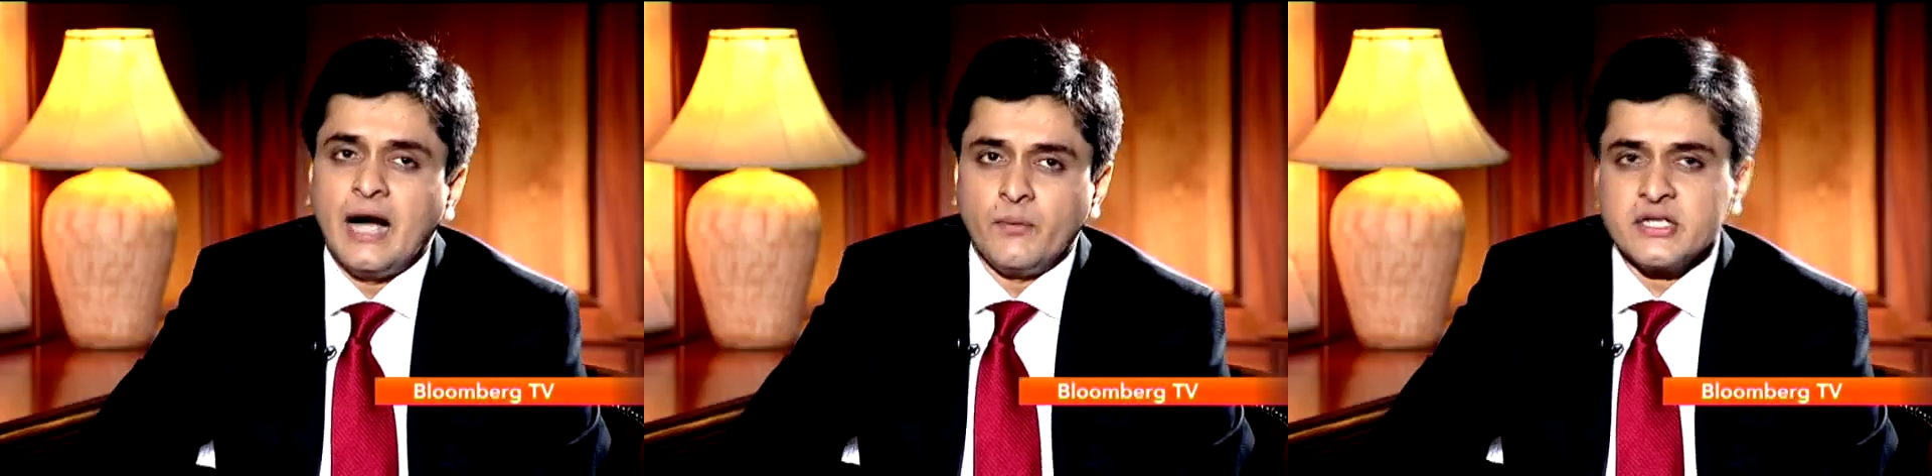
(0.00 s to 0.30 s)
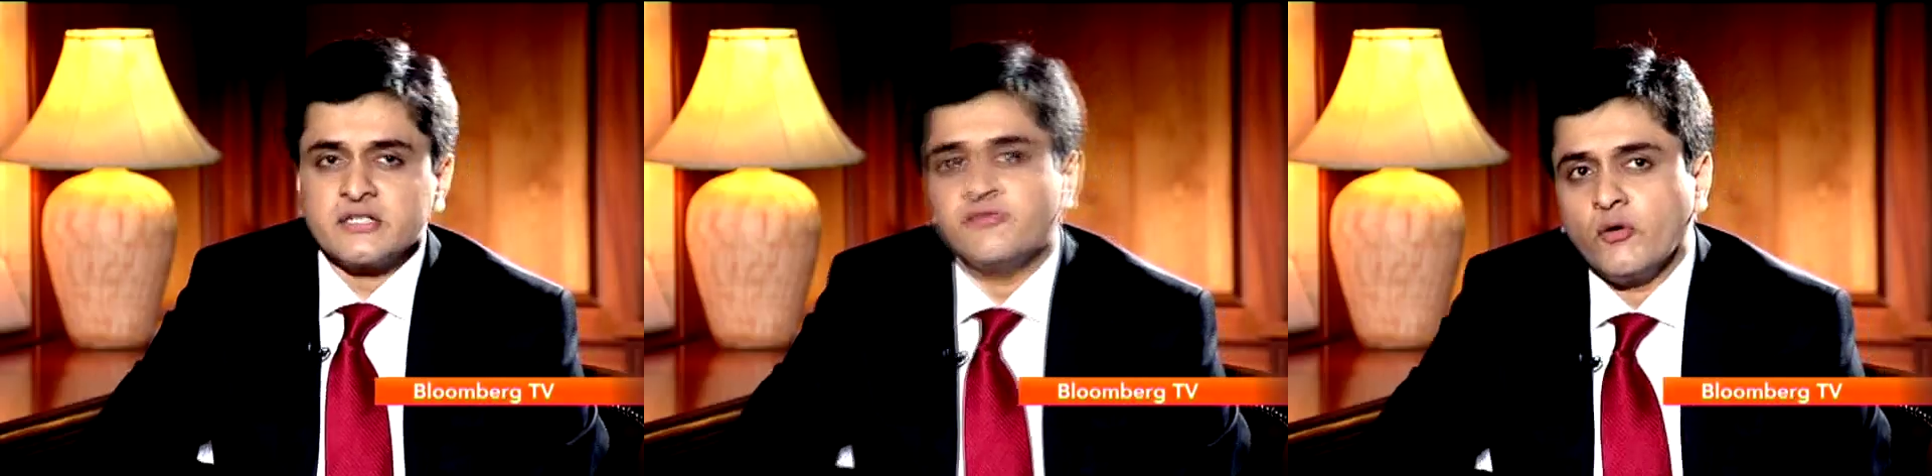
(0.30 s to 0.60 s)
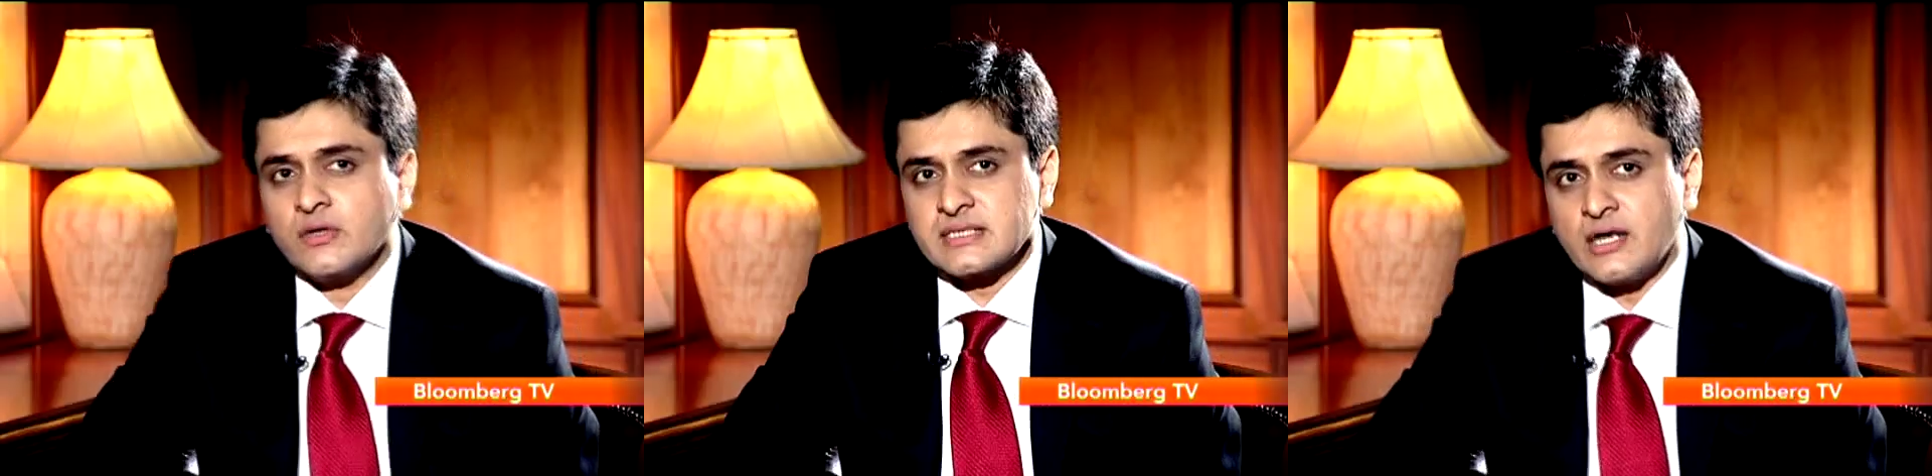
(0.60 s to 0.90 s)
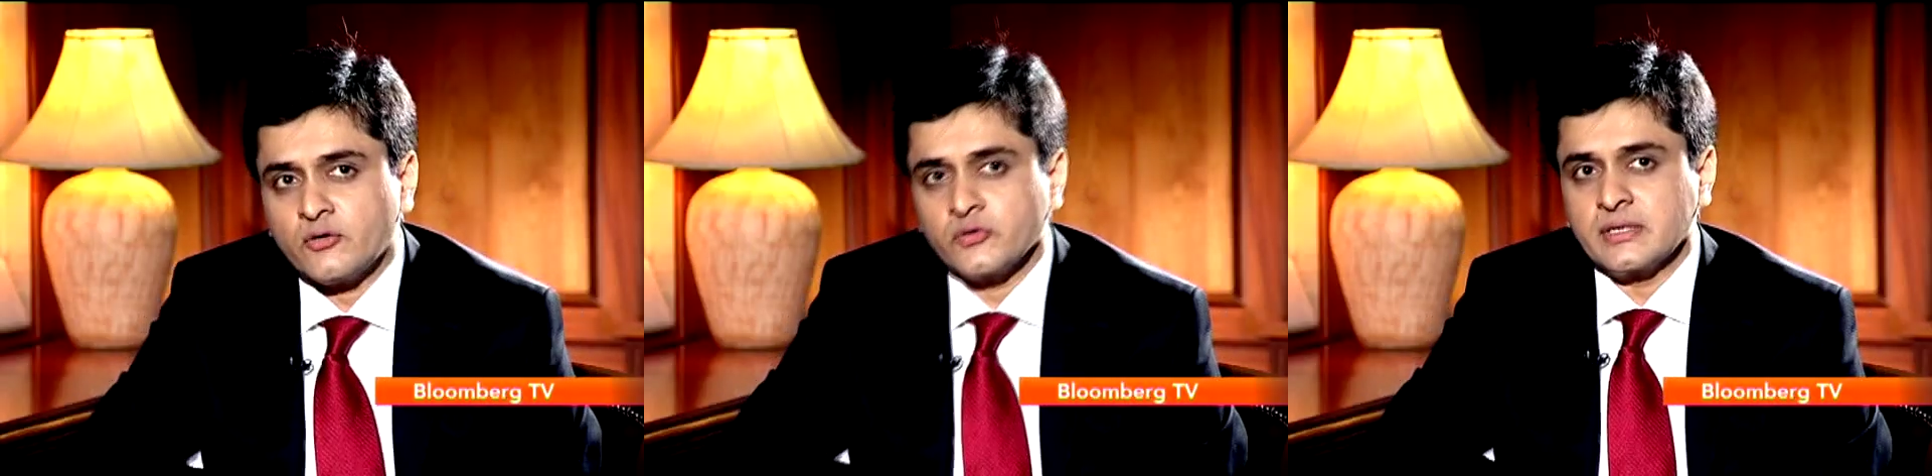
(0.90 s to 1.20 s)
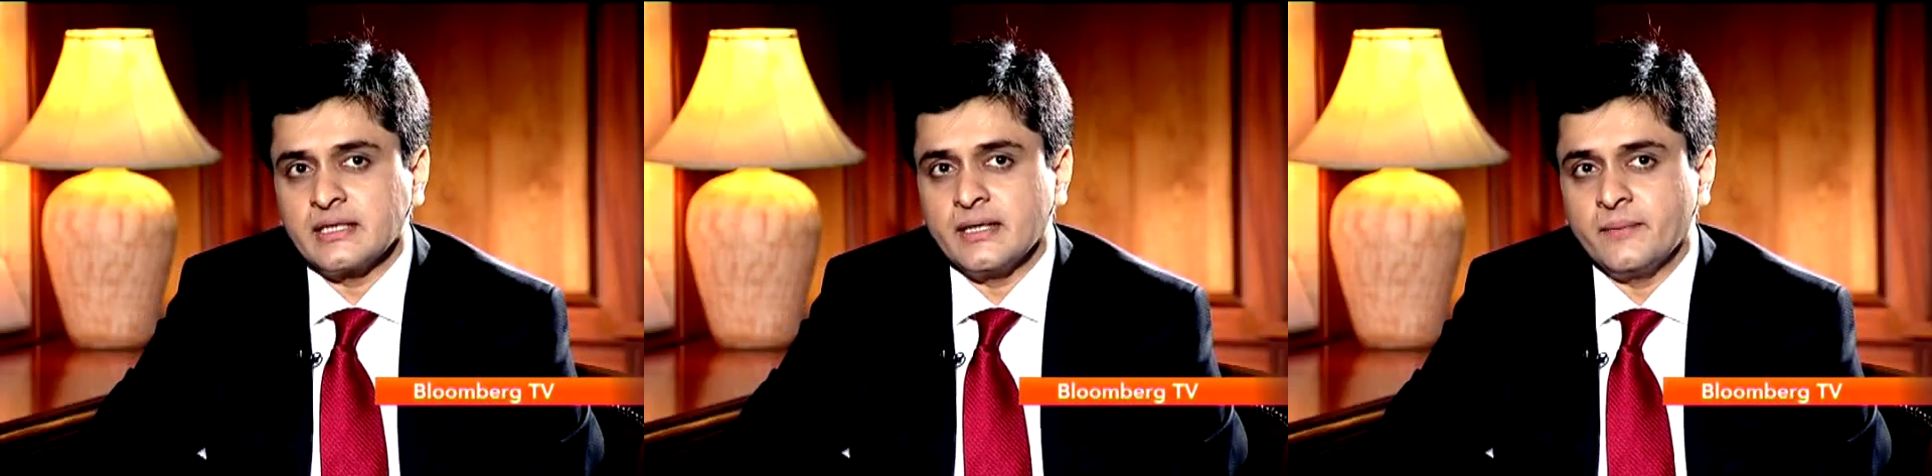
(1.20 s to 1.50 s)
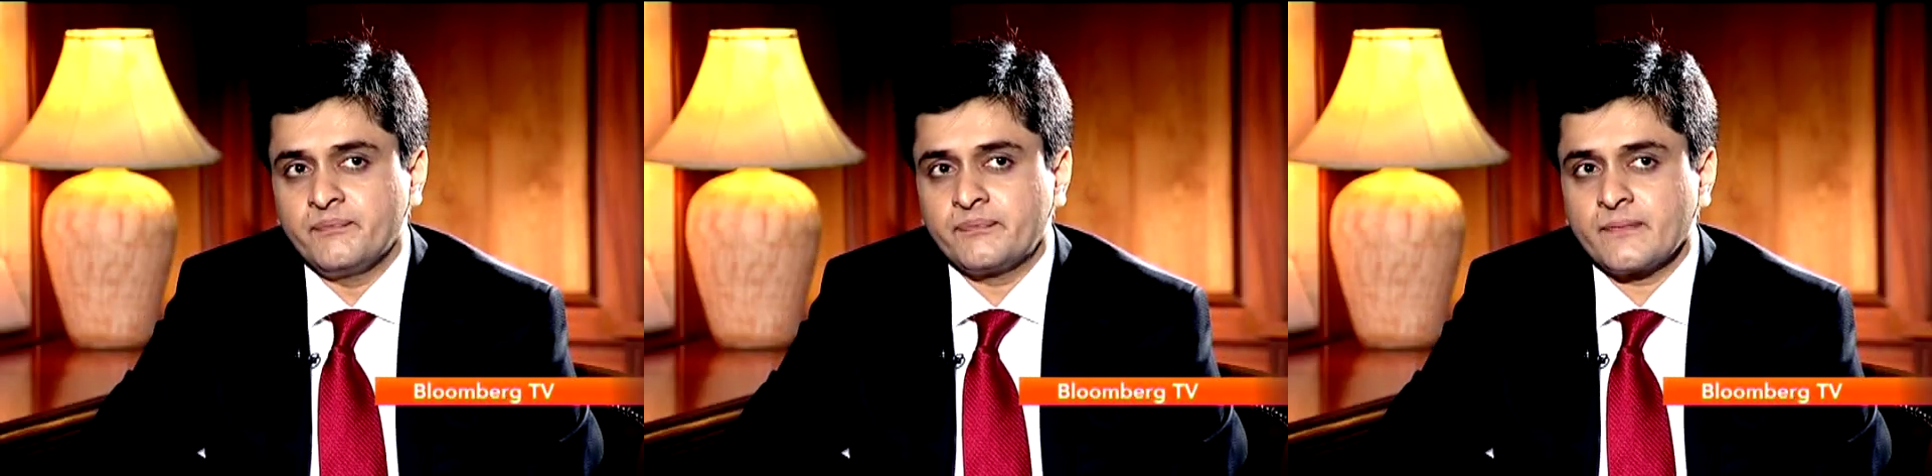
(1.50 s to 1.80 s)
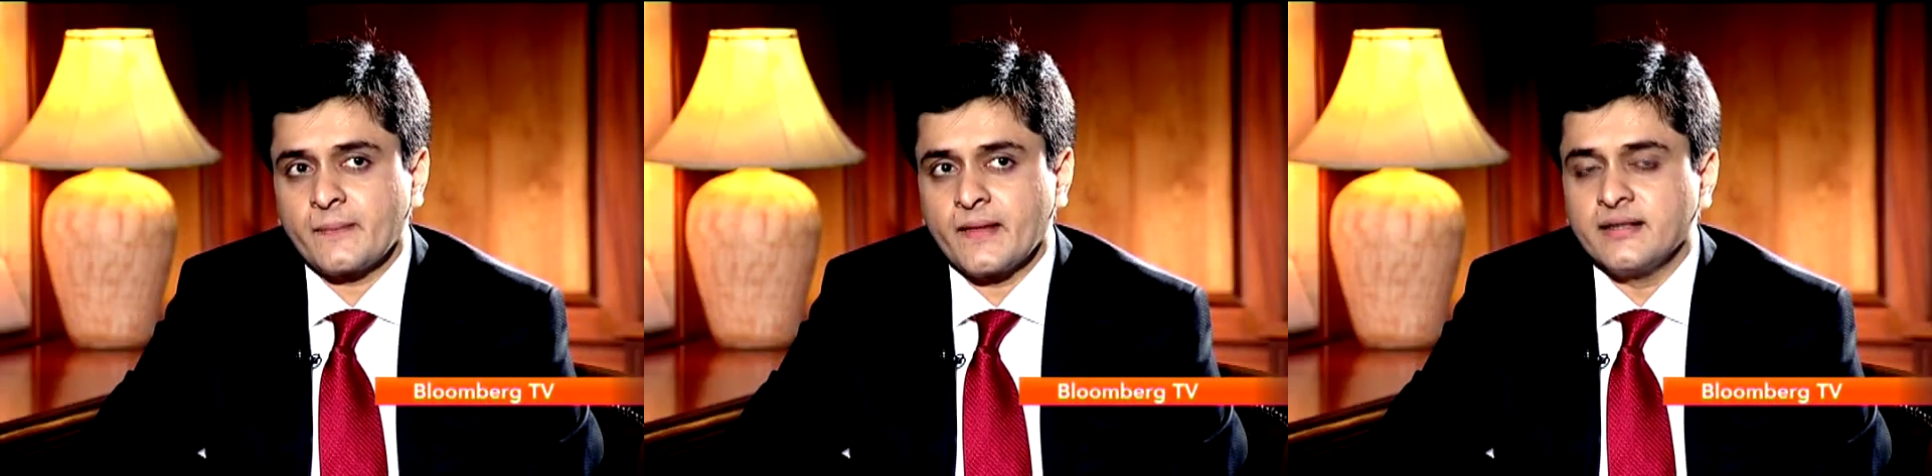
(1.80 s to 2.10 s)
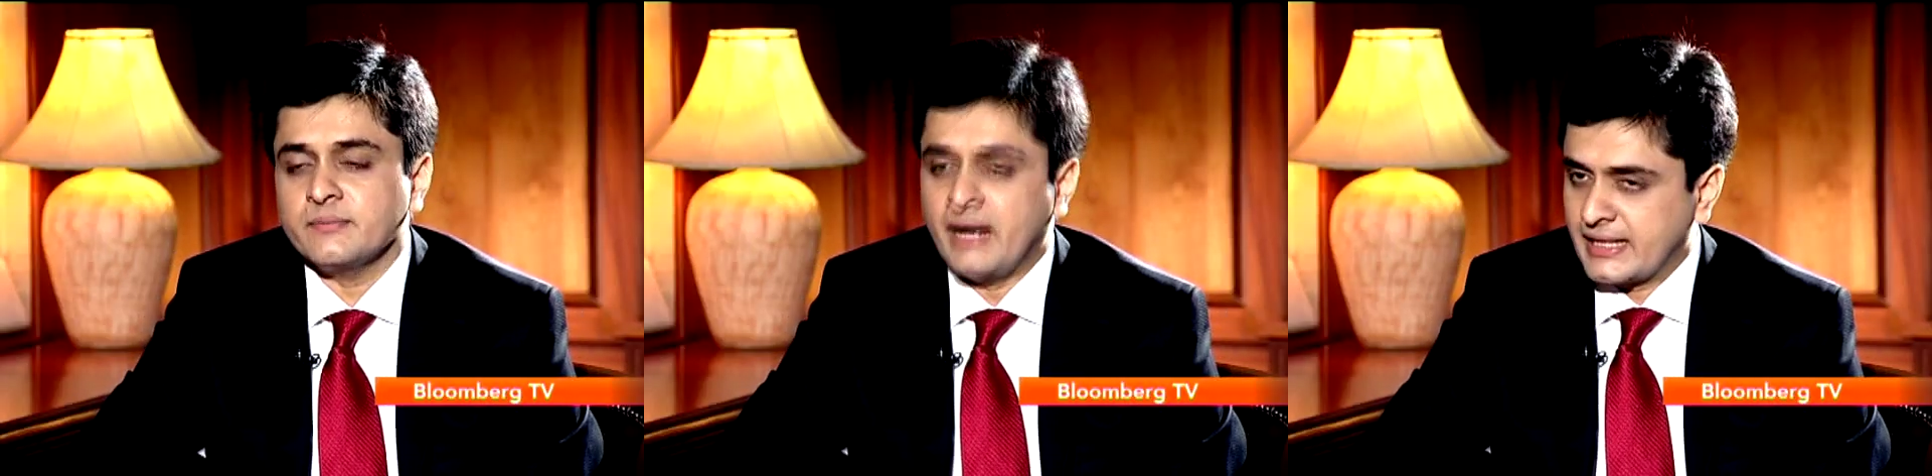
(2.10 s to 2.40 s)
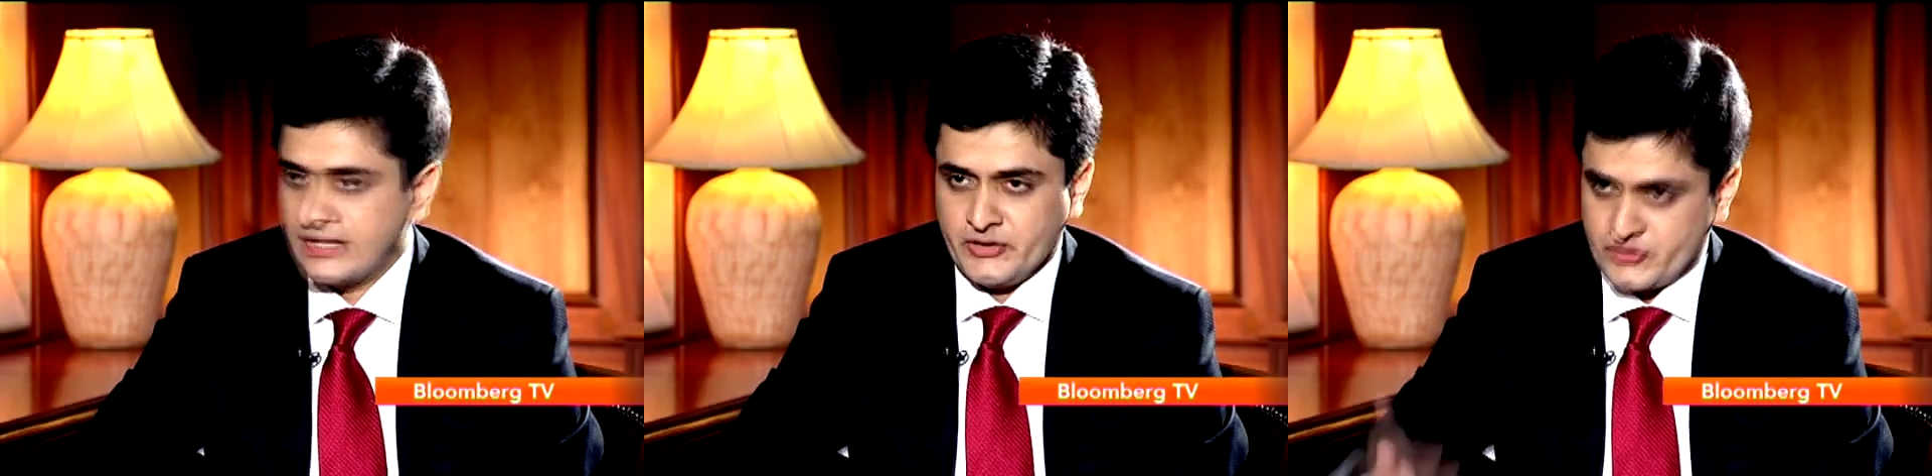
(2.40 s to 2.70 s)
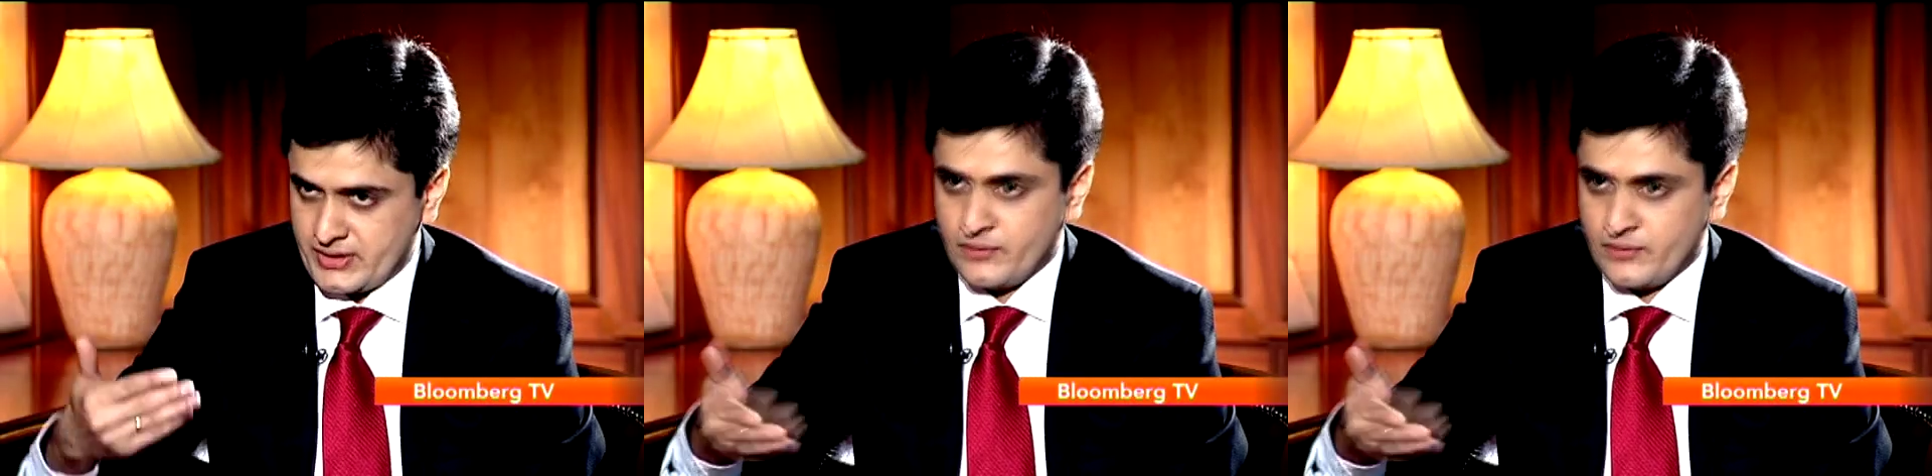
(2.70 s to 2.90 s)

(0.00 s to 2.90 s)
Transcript: I want to shift focus now to the. Uh, the banking industry.